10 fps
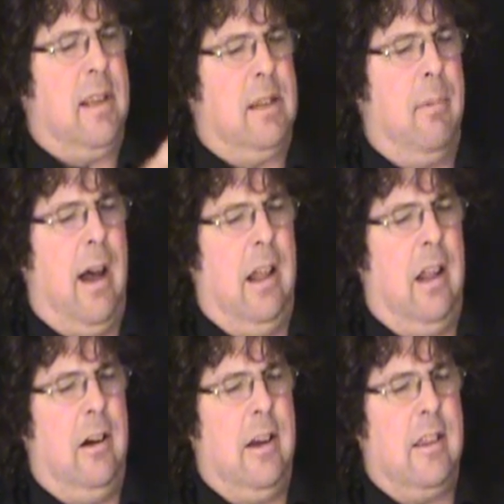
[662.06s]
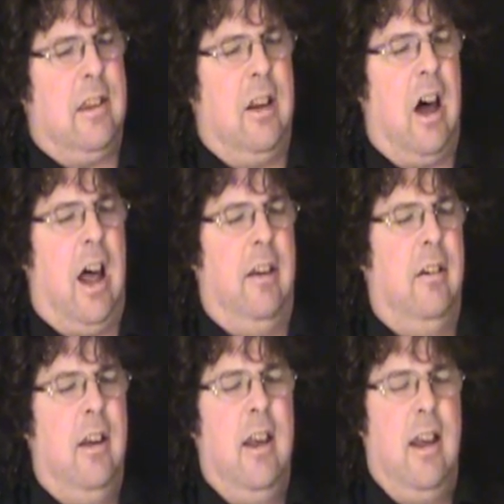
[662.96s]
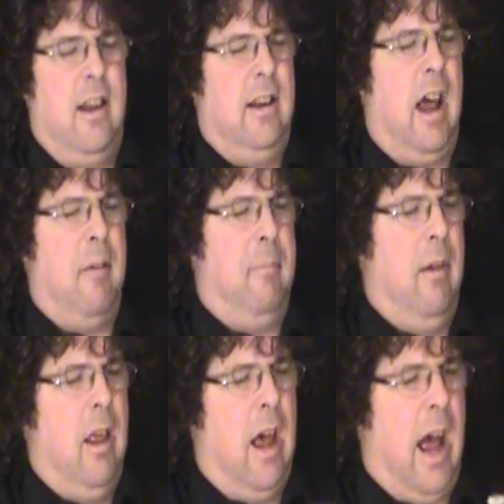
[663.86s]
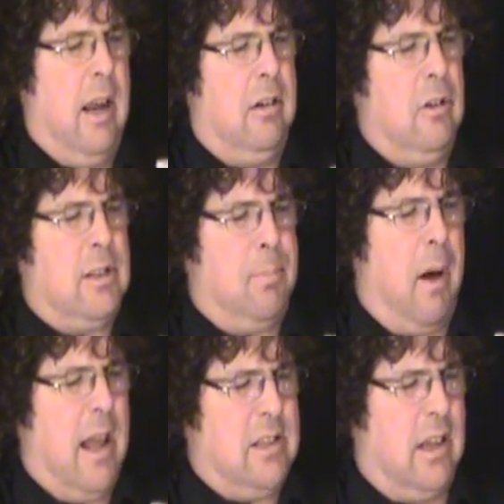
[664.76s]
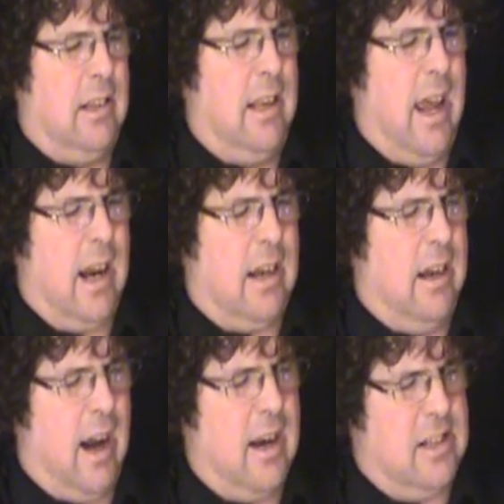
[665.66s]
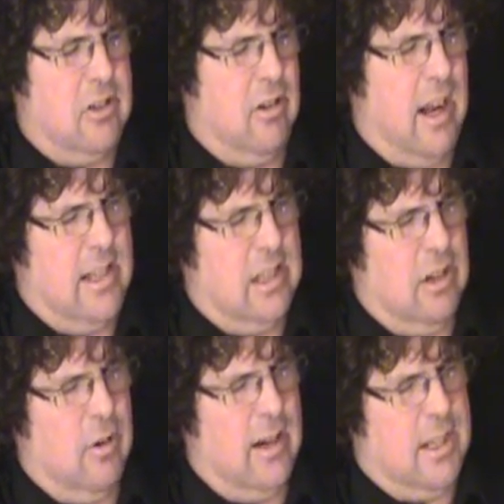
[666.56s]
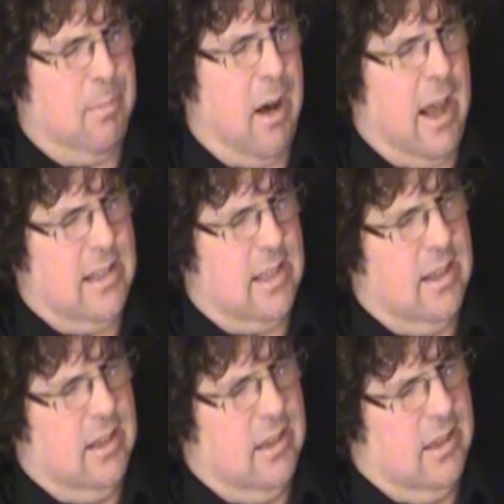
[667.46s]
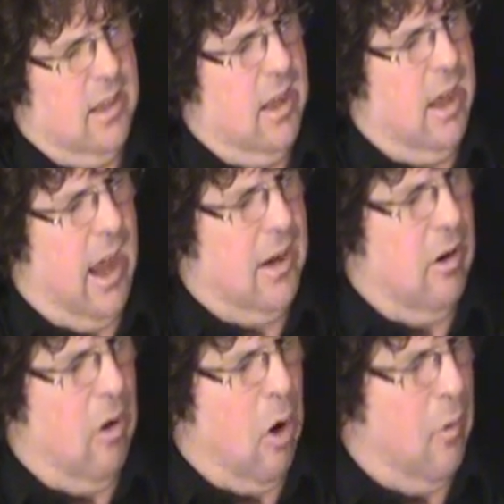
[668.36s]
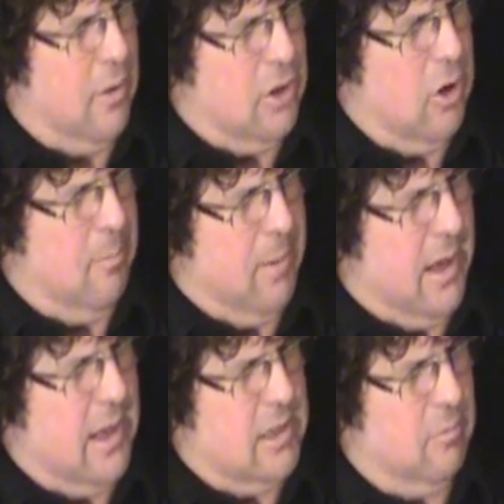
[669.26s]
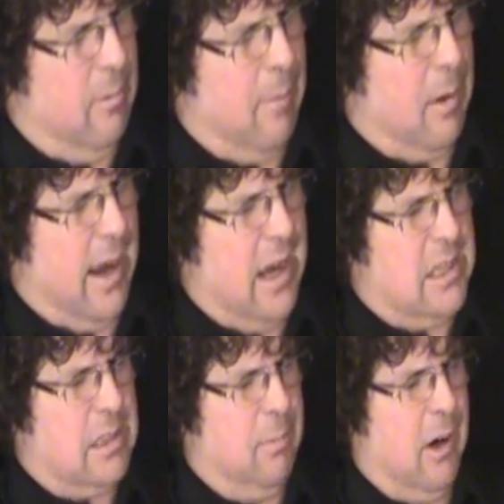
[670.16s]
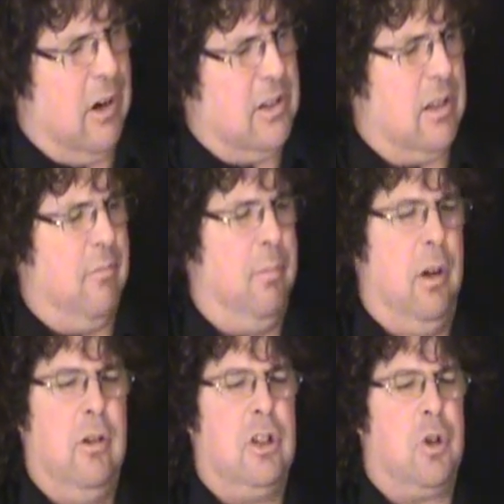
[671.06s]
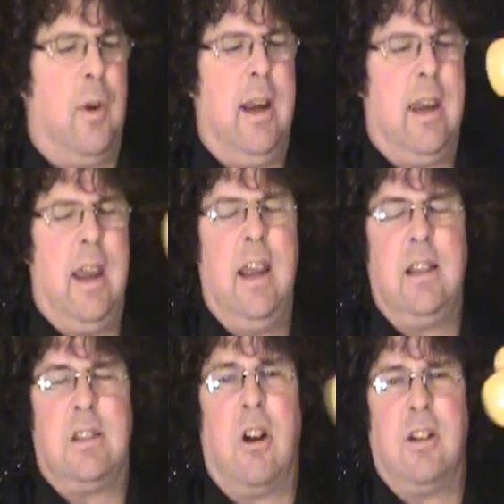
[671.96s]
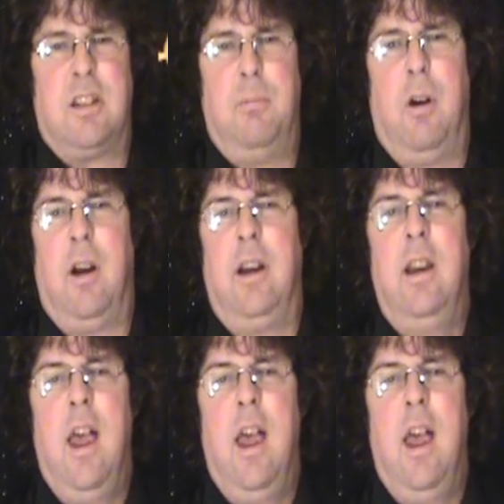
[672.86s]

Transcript: smile underneath the dot. Now I do spots on the neck. I just do a nice little grid of spots. I don't overdo it because remember, ink smears, balloons shrink, ink starts smearing,